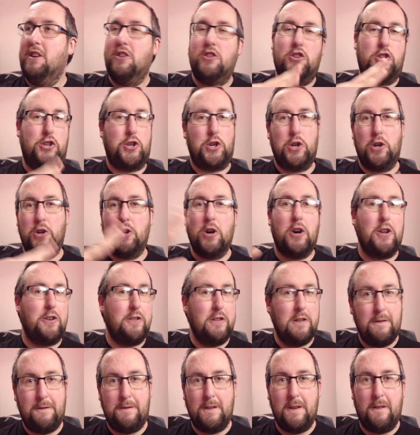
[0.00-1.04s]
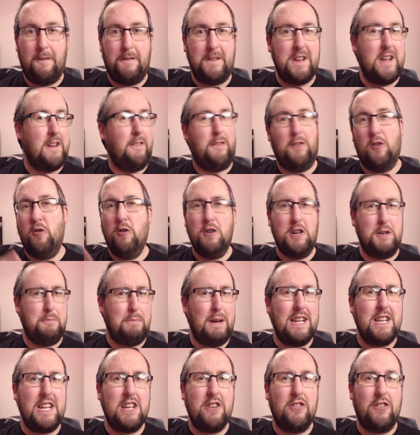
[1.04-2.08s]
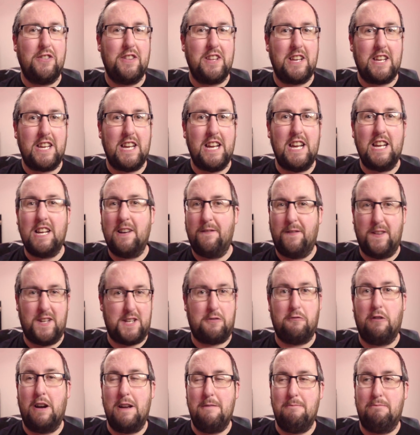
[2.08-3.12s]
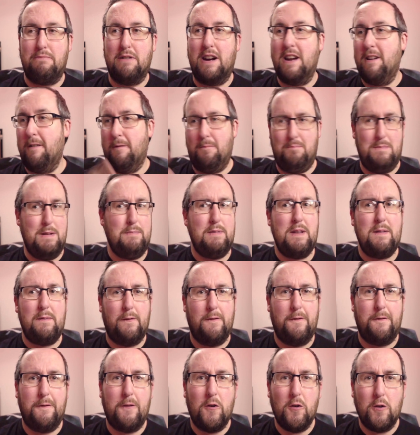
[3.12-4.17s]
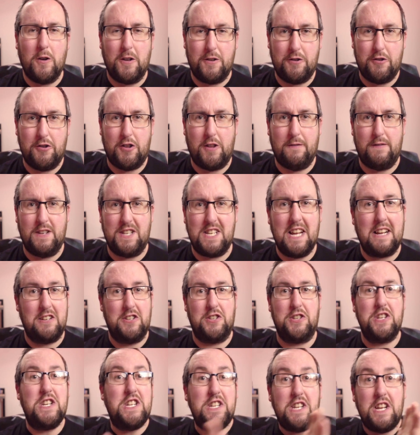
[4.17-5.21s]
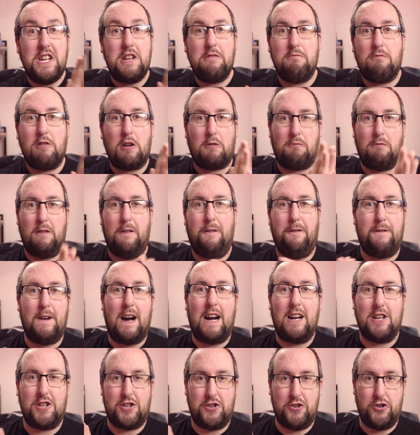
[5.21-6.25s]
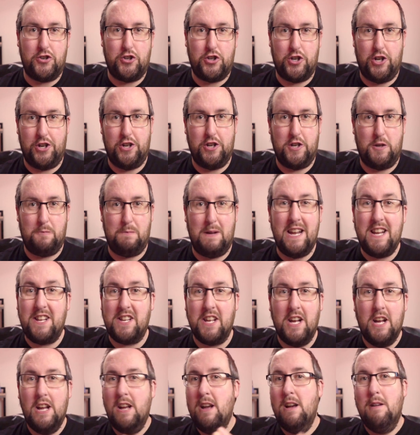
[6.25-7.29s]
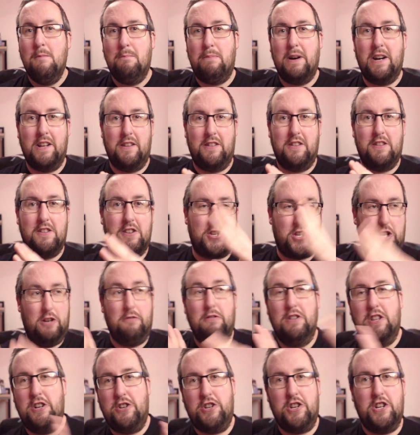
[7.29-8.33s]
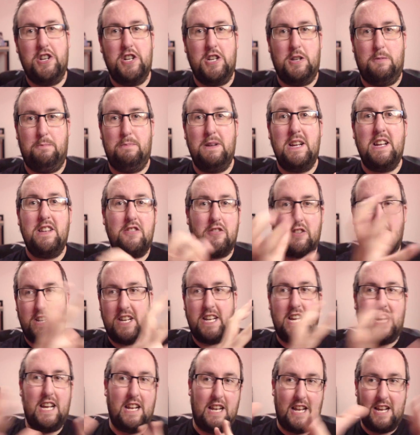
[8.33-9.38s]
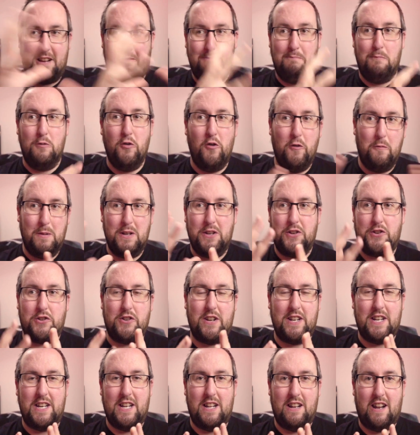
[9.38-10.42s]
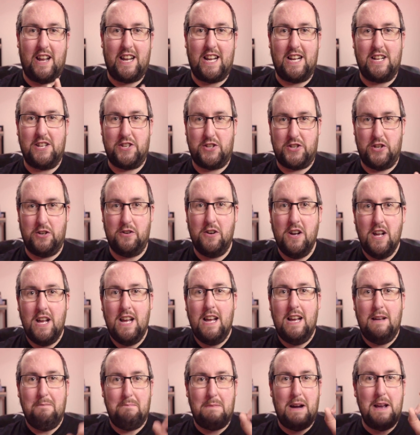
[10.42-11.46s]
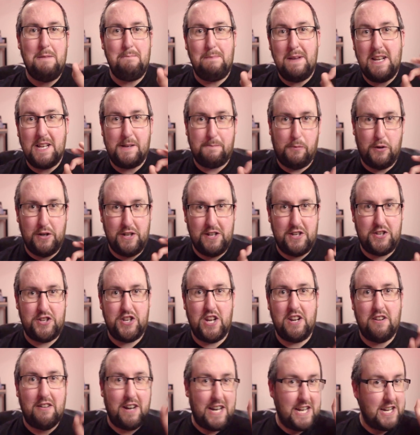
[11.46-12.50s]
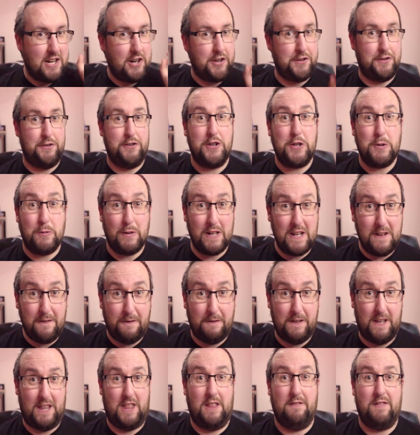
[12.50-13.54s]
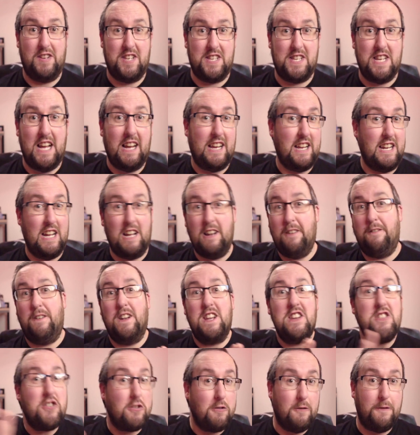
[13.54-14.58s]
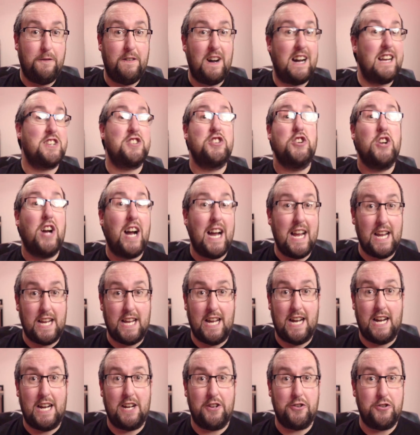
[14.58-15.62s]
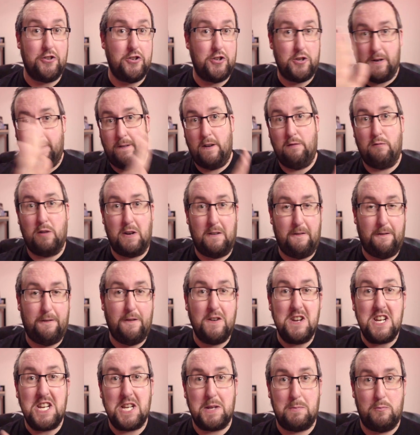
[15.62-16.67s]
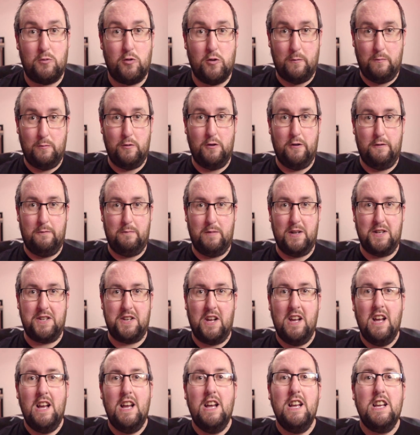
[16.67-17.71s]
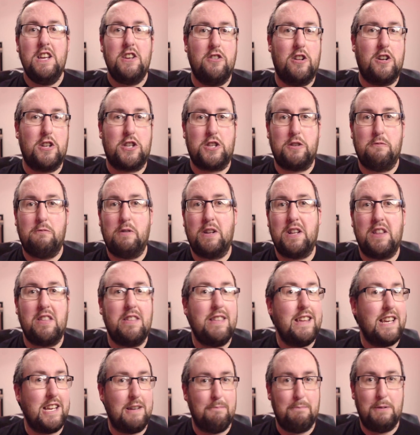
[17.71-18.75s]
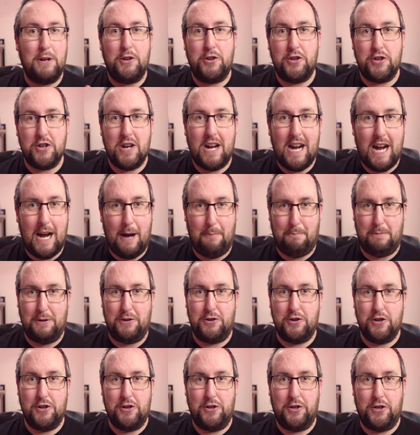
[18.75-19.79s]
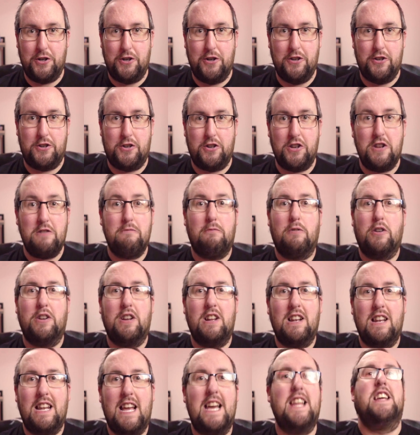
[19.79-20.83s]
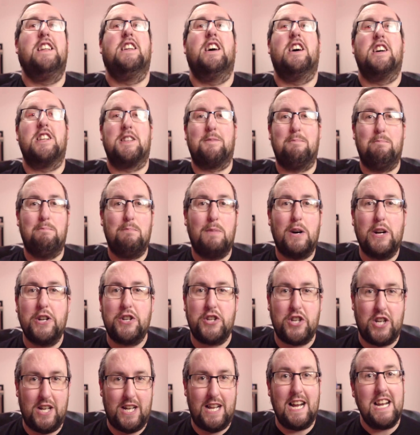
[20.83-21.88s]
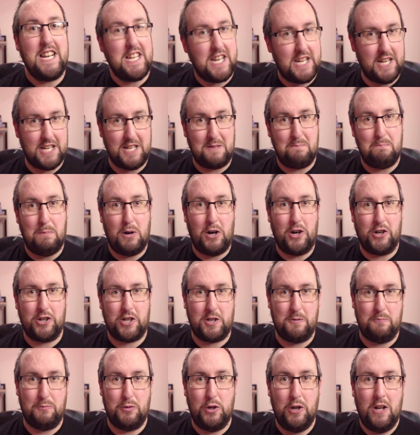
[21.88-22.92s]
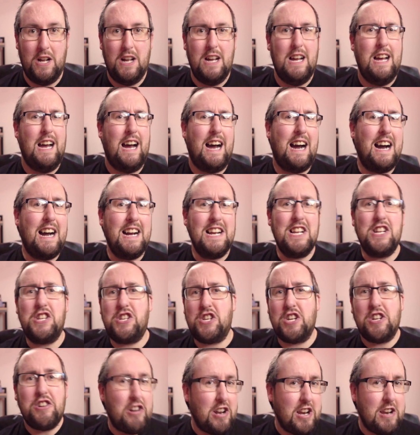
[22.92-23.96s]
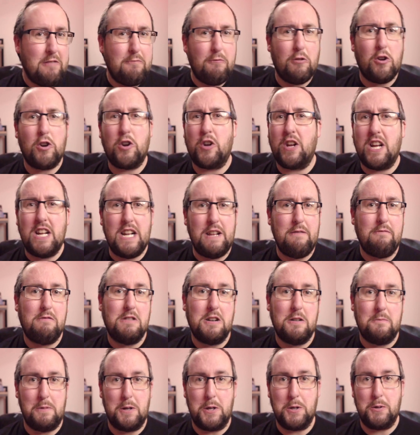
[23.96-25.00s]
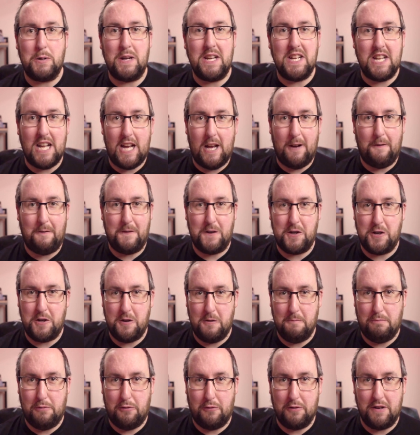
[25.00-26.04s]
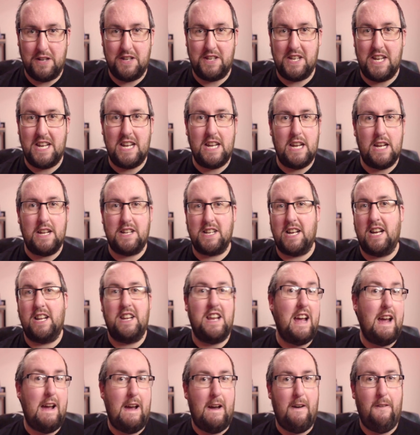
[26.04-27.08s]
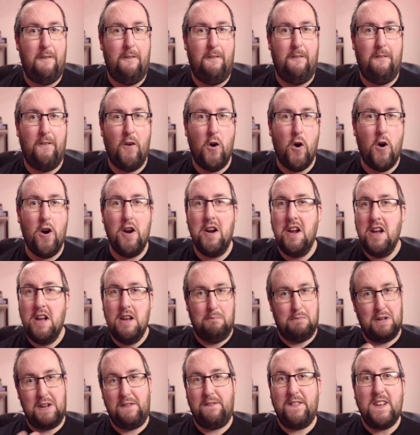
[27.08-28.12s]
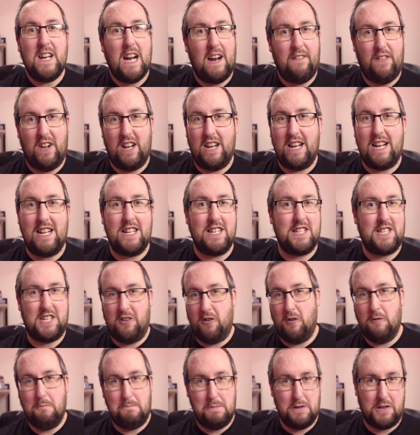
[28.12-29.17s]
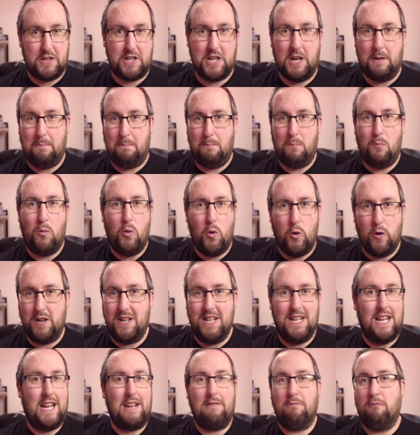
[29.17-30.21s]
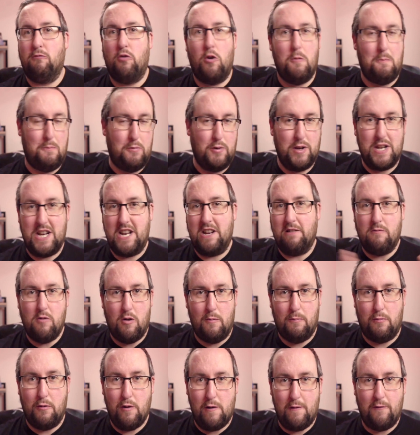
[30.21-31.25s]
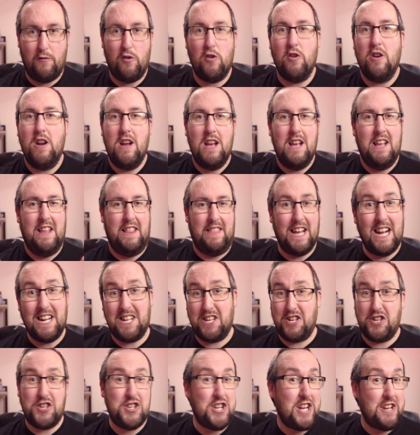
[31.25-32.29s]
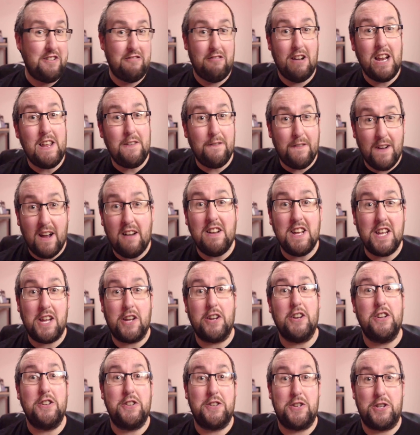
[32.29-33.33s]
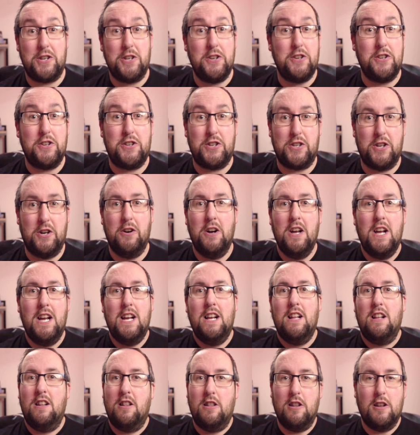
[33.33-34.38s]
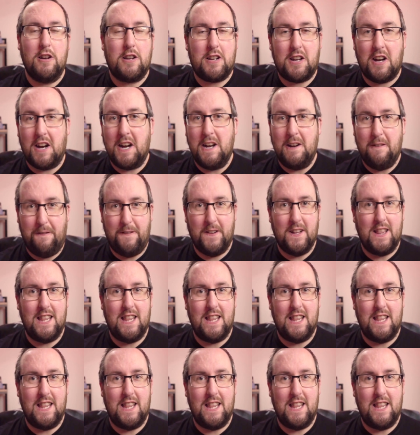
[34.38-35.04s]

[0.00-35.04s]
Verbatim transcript: 250th, or depending on the gig, if it's quite bright, maybe even 400th of a second. So you need to work with faster shutter speeds, but the slower the shutter speed, you're going to get like movement or anything like that. So my base point is generally 125th of a second, and if I need to go faster, I can do so if I want to freeze more movement. You also want to think about your aperture too, so you want to let in as much light as possible. I generally work anywhere between f2.8 and f4, but if you have a lens that opens up more to like 1.8 or 1.4, that's generally very good too. So look out for